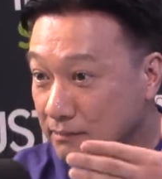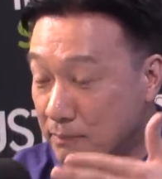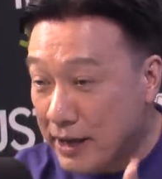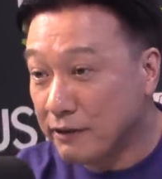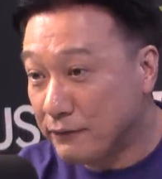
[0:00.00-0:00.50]

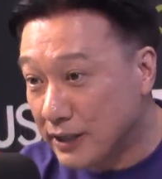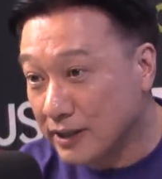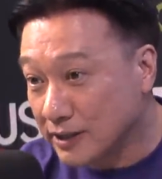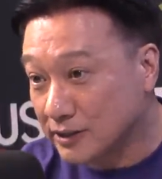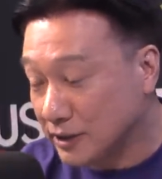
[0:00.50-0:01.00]

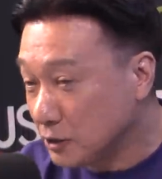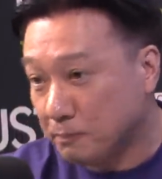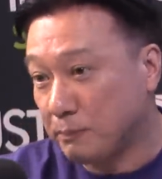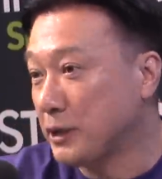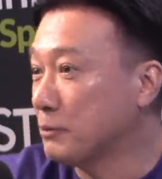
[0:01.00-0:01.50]
Benavidez, his
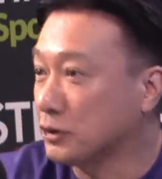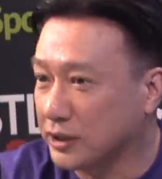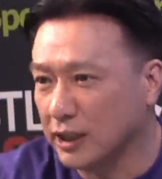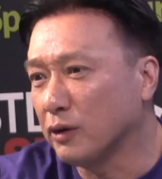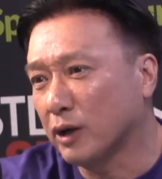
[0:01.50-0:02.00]
people are
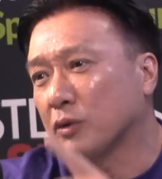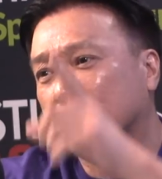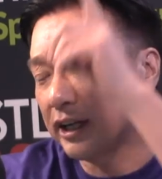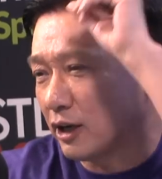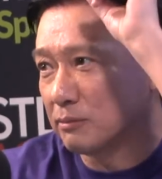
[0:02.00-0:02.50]
saying, oh, yeah, we're going
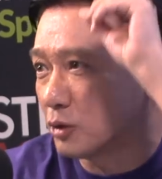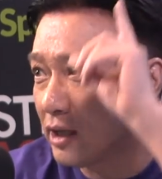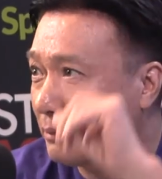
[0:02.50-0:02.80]
to take on Morrell.